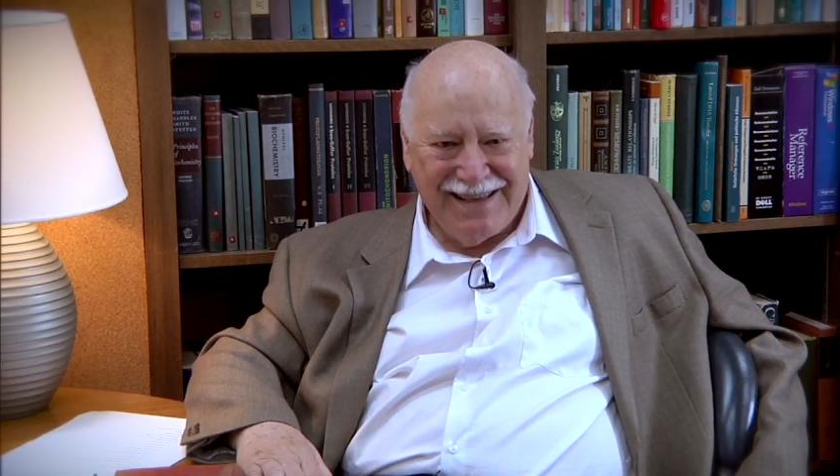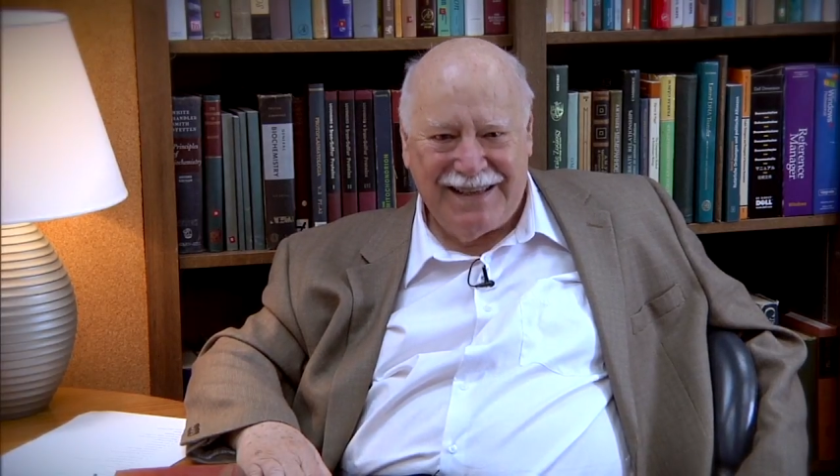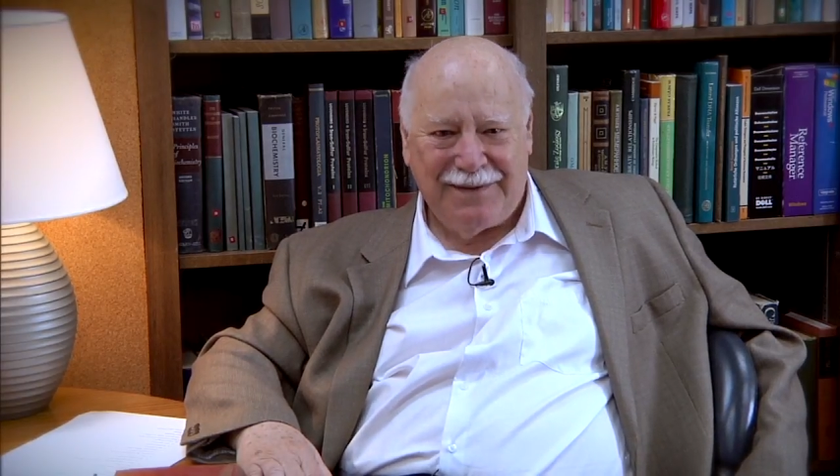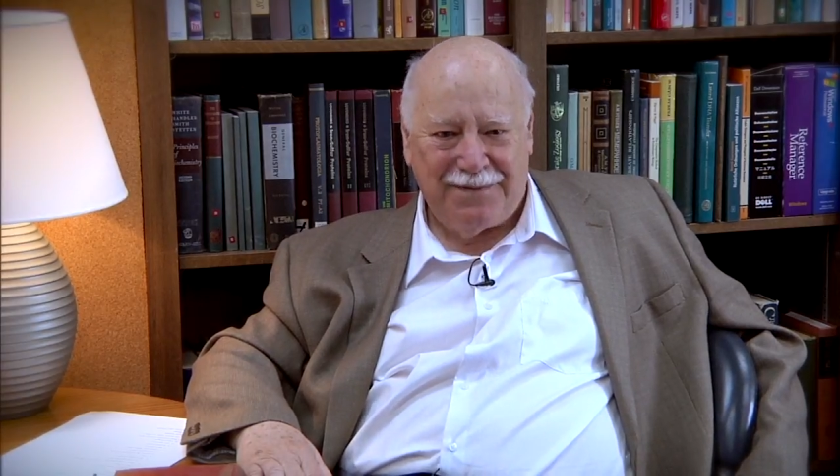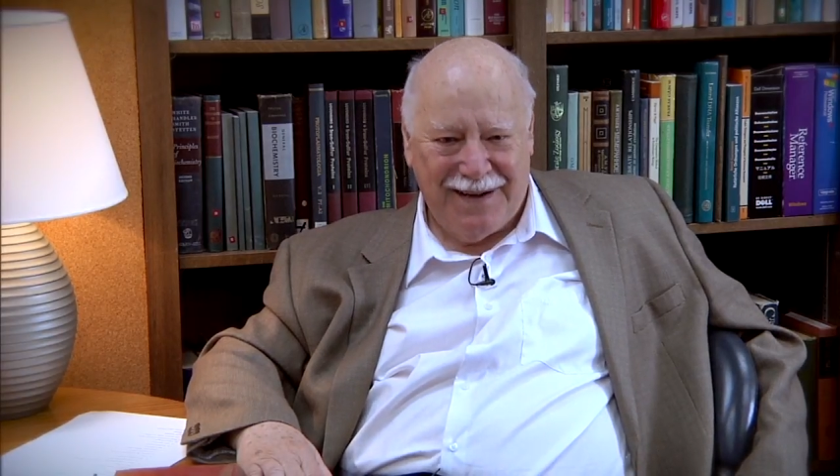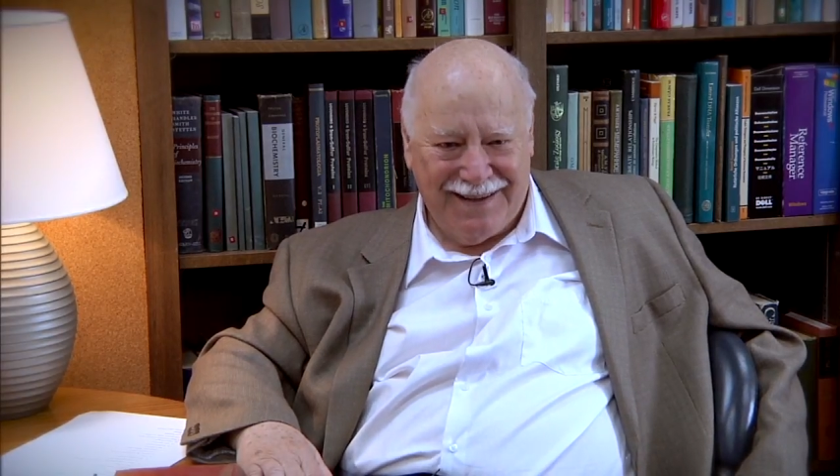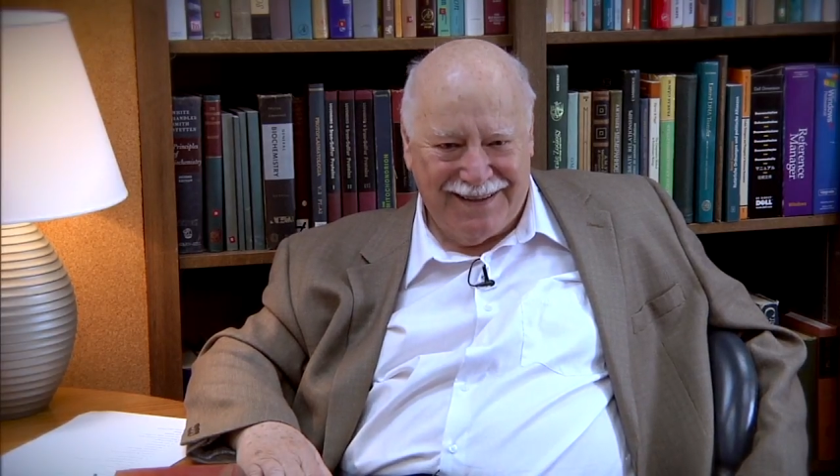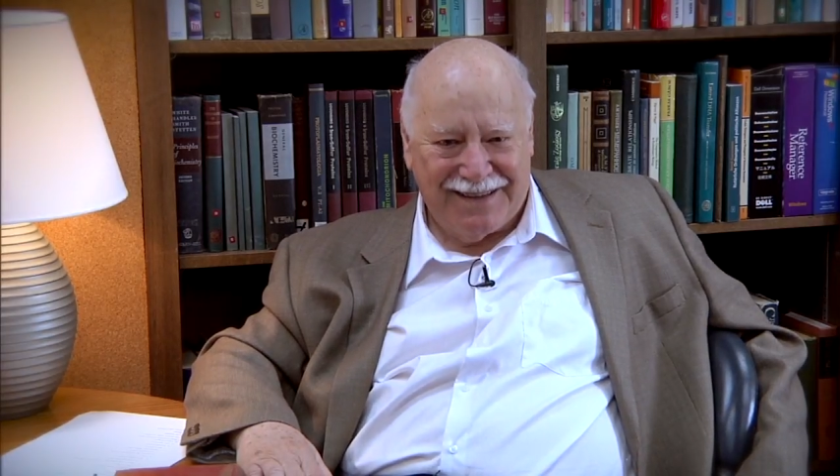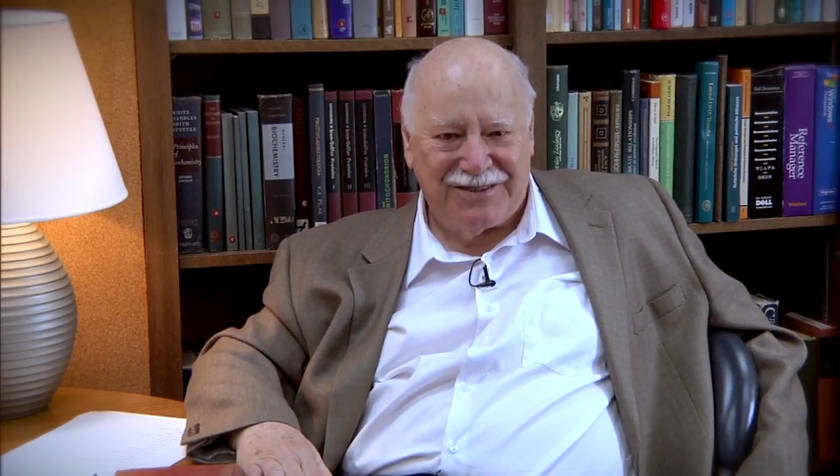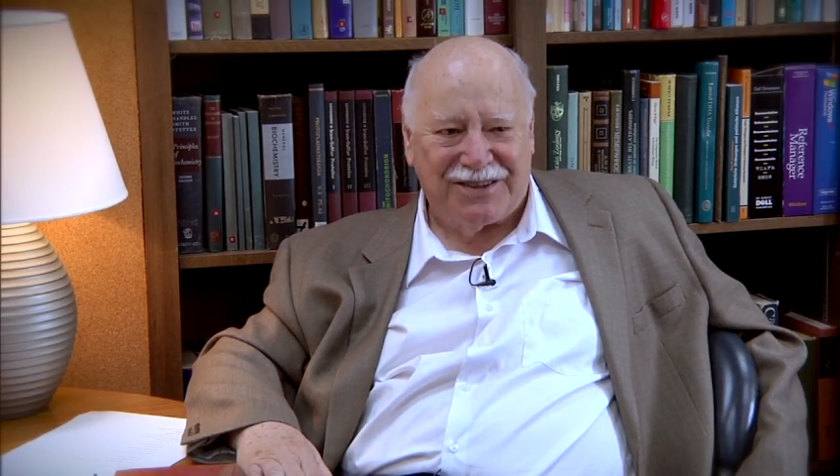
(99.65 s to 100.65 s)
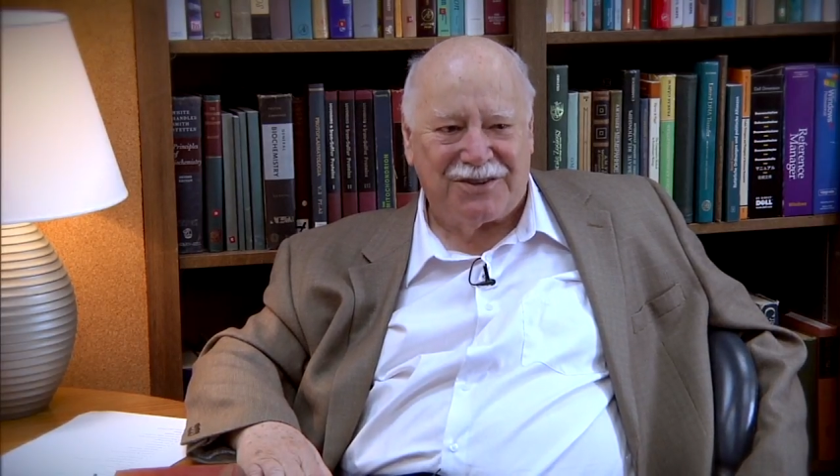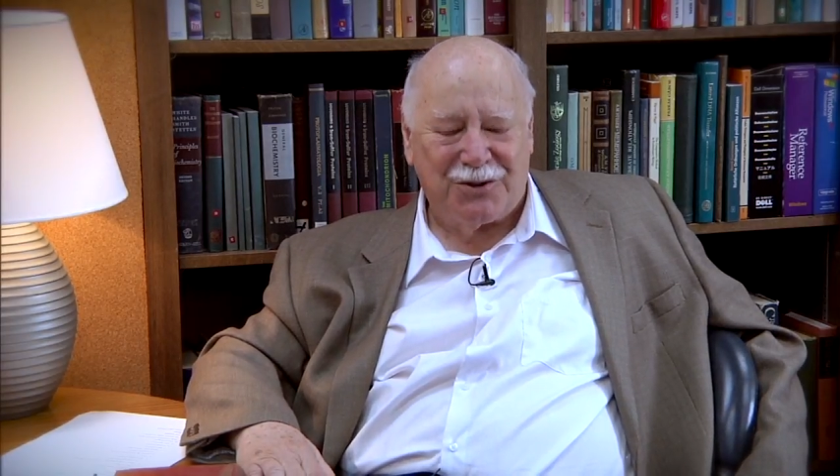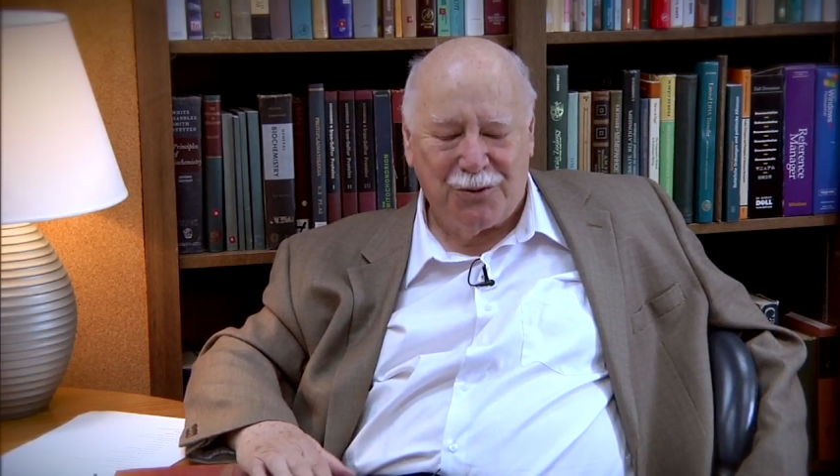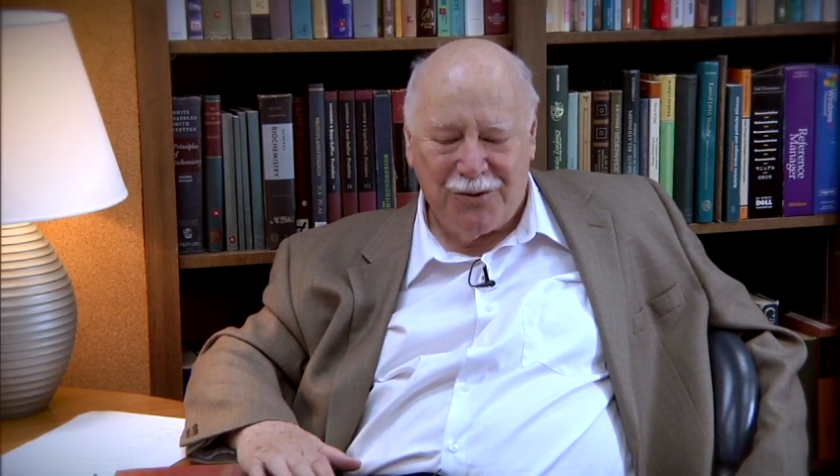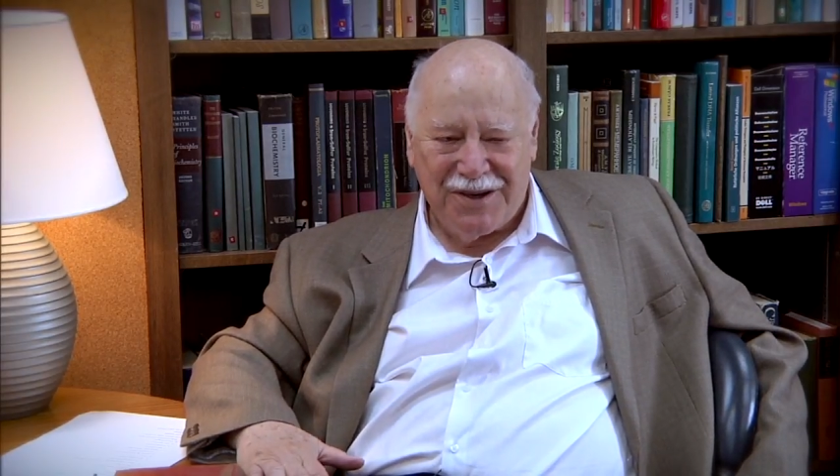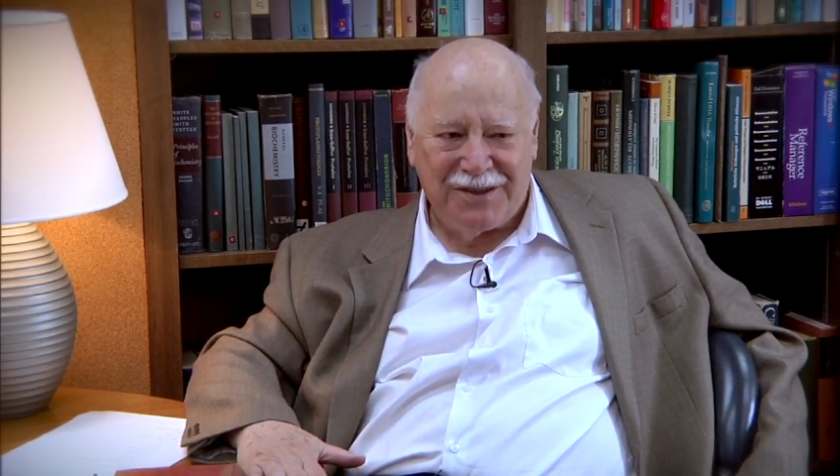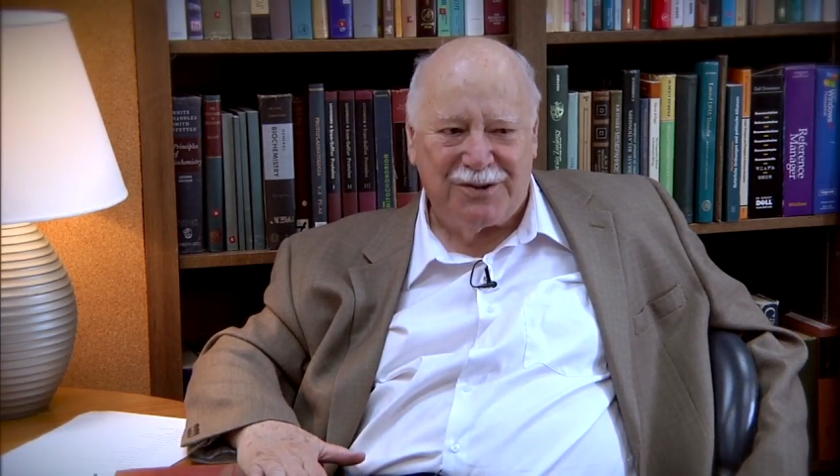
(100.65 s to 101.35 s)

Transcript: He felt that just showing